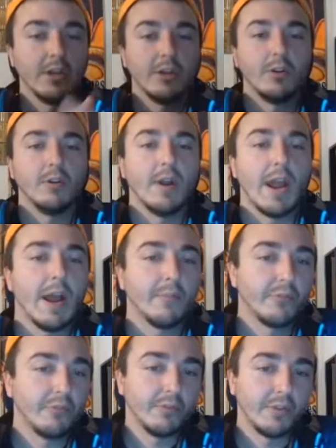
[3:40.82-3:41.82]
you're
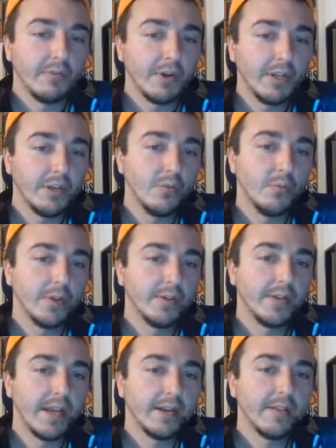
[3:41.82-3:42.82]
absolutely right, you will
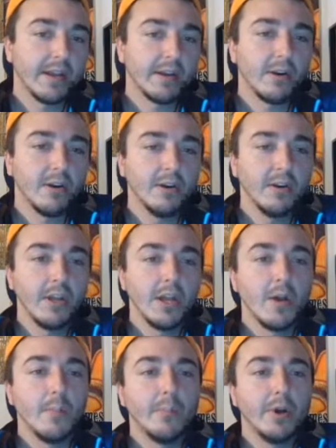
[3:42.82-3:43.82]
neg that card,
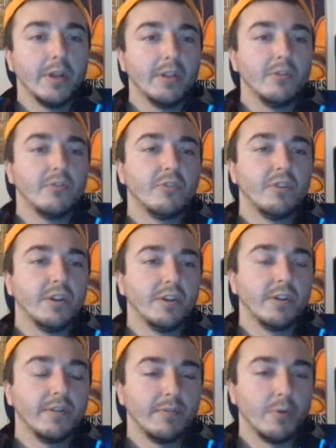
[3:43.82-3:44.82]
but you
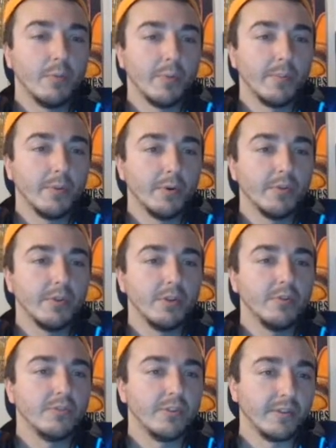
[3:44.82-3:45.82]
still, if you open both,
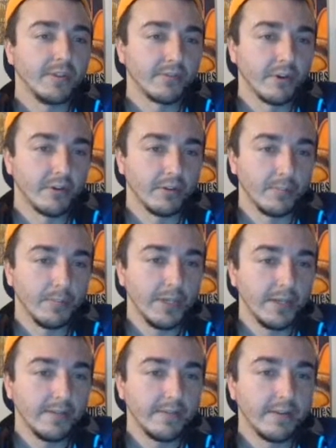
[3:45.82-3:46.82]
you still discard the
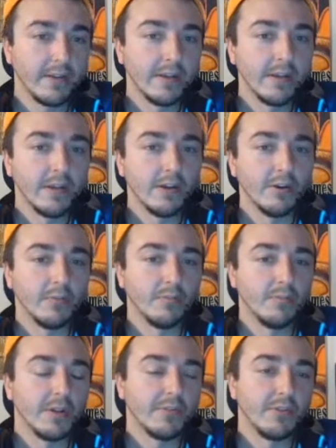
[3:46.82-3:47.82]
beast. Or
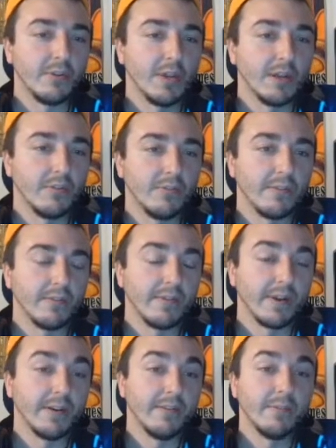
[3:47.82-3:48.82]
that's so you can't use the
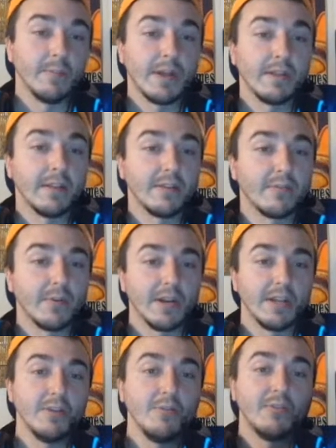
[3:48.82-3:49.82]
effect. Never mind. That's when
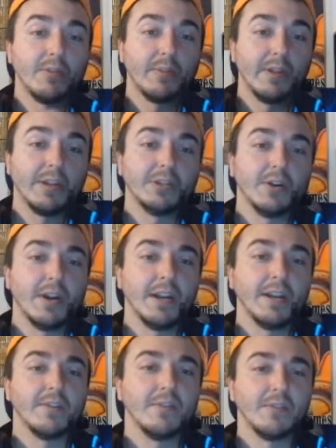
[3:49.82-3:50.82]
I used to play a
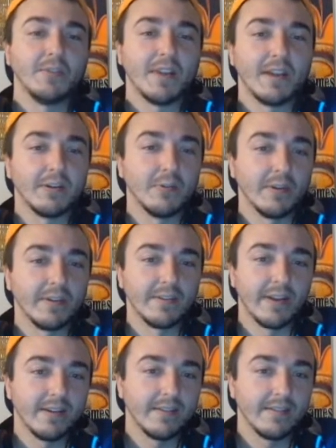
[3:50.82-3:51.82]
dragon too, because I had a going
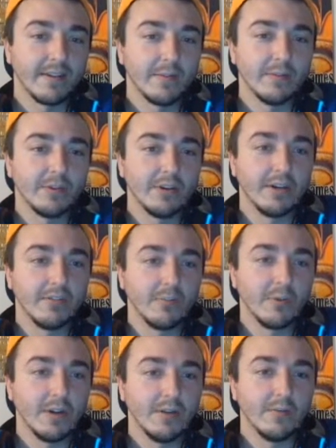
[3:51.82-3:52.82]
second Cyber Dragon
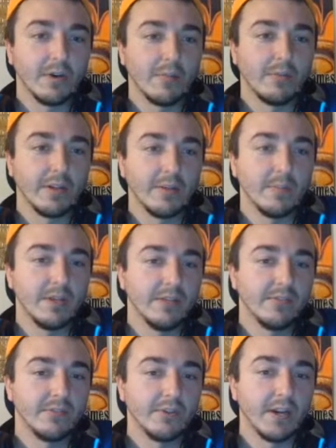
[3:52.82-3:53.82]
Sprite where I played
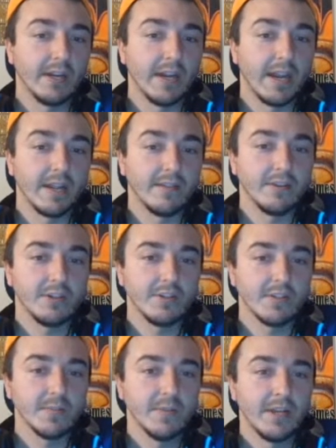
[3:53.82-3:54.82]
Beast, Dragon, and the
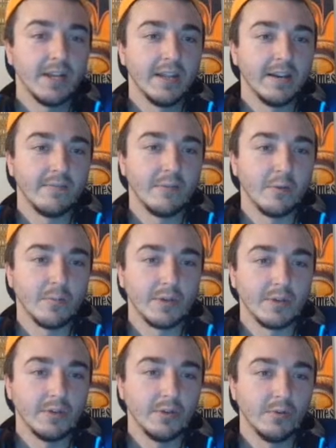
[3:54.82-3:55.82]
Schism. And if you
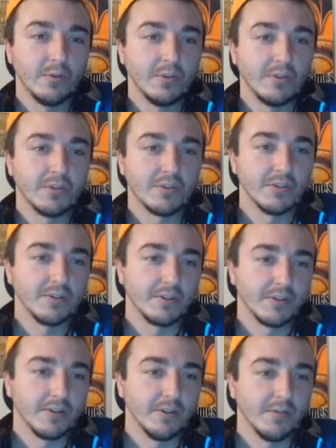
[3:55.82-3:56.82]
open 2, you just search
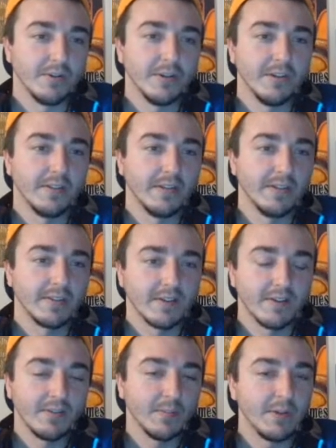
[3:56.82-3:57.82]
the 3rd one and then
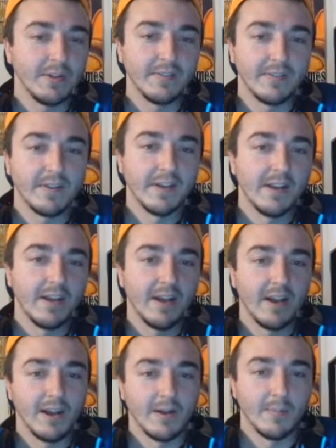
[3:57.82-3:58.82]
discard the Beast.
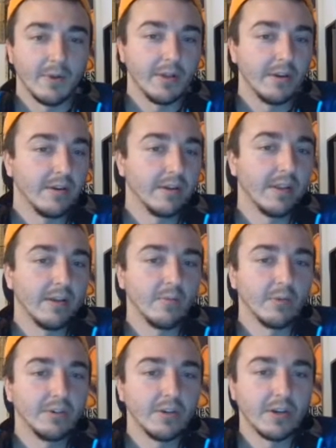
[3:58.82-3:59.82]
But again,
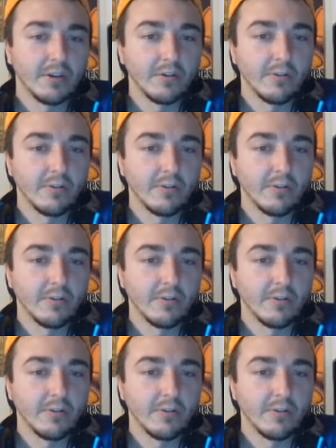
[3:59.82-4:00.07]
we're trying to go